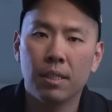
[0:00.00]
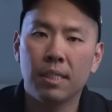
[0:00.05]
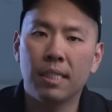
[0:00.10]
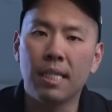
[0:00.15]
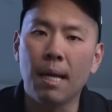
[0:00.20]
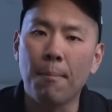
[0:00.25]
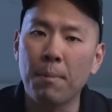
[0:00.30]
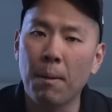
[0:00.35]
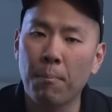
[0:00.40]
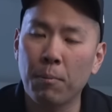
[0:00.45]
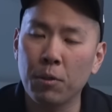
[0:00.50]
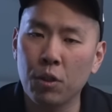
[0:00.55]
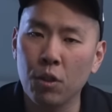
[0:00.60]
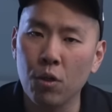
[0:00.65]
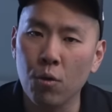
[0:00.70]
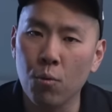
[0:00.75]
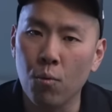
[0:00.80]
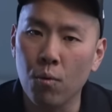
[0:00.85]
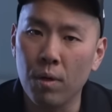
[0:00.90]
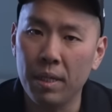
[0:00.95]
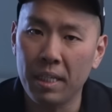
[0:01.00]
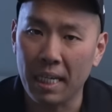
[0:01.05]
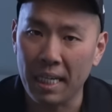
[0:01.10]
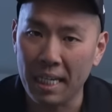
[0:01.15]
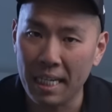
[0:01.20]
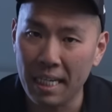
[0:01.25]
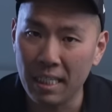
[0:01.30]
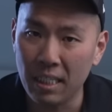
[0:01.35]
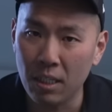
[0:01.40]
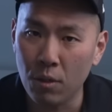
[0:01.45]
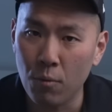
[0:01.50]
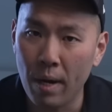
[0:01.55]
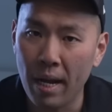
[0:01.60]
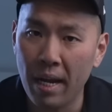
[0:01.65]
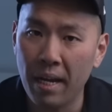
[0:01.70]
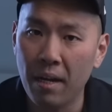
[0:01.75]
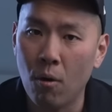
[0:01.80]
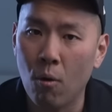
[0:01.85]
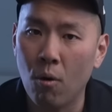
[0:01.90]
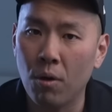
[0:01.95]
Step number 2, the easy
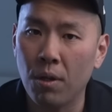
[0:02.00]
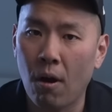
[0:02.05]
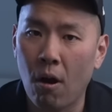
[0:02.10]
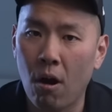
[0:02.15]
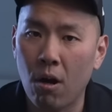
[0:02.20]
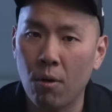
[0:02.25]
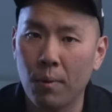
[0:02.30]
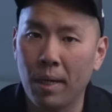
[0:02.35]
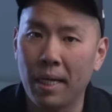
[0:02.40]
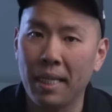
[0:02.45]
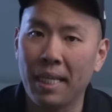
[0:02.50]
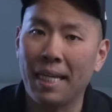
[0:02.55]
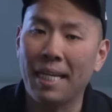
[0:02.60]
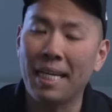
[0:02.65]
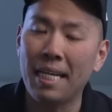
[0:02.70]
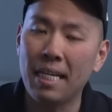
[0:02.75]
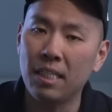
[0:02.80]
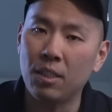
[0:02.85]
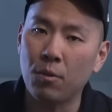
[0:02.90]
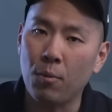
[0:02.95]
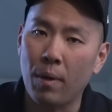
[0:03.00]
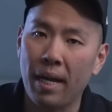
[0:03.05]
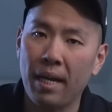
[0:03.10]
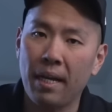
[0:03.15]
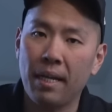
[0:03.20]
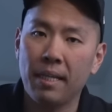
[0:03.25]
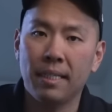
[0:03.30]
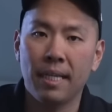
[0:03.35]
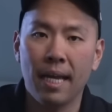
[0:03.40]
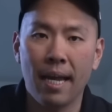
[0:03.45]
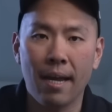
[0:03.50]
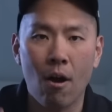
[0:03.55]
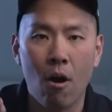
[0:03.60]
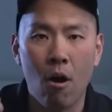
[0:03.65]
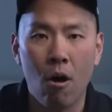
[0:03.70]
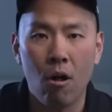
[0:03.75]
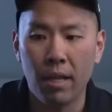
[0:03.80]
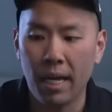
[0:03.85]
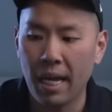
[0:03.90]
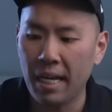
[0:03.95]
way or the hard way. The easy way, take
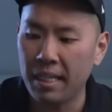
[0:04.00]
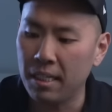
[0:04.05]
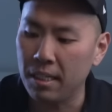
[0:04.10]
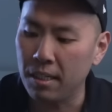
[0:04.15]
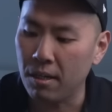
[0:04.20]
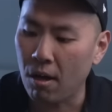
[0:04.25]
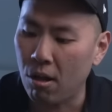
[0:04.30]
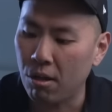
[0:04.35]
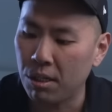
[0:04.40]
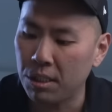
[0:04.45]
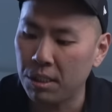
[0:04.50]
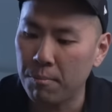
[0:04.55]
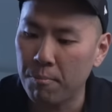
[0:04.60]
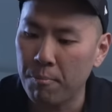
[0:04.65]
all $18,